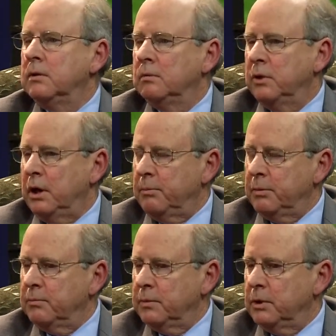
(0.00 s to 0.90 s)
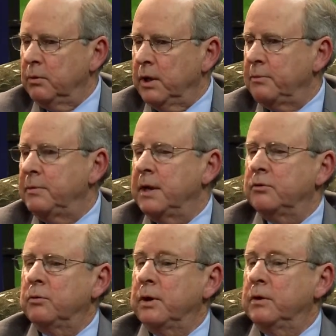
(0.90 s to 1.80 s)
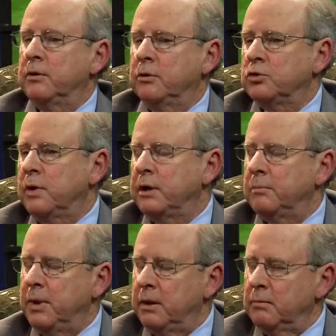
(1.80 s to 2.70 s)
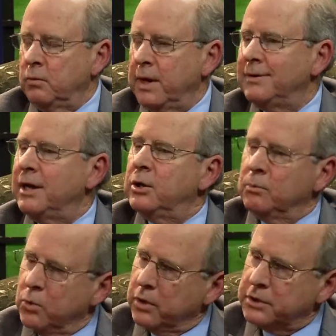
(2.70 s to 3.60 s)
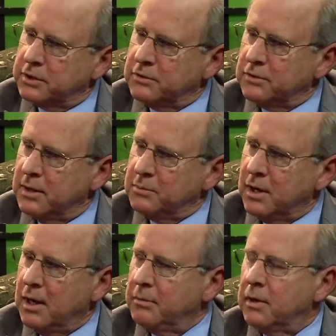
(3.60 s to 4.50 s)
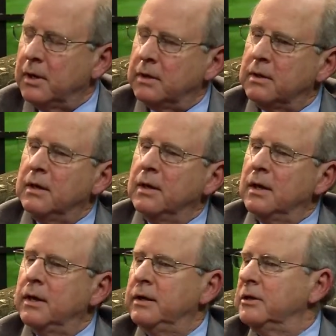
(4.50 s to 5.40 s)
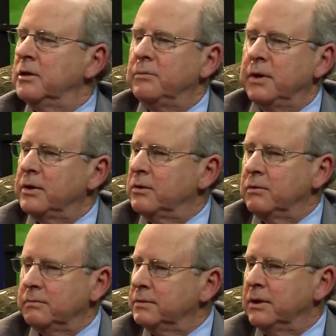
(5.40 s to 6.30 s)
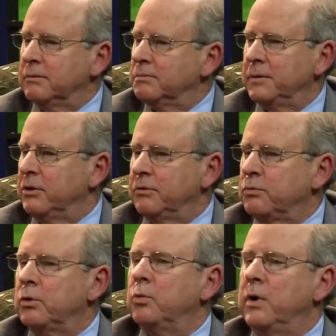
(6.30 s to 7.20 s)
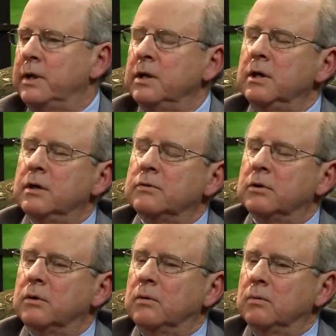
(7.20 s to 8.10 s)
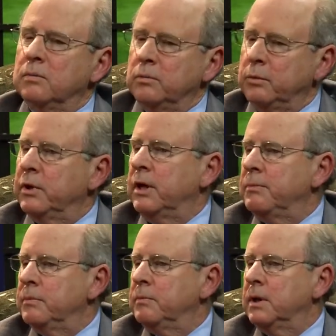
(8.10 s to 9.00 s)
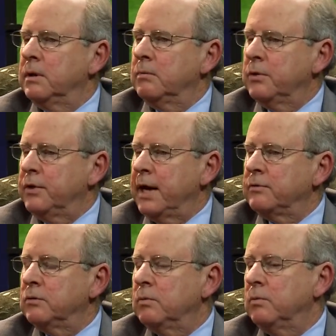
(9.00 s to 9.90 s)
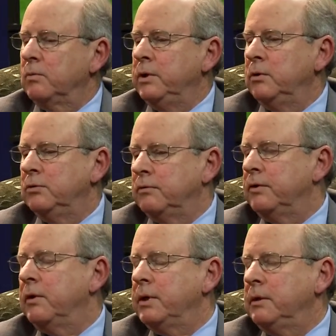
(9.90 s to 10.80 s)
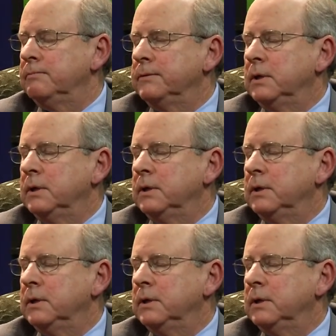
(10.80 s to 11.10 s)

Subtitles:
we'll help them, we'll help them that. So they're trying to pay a rent and a mortgage at the same time on an income they could barely afford one. So we will help them with that. So we use it very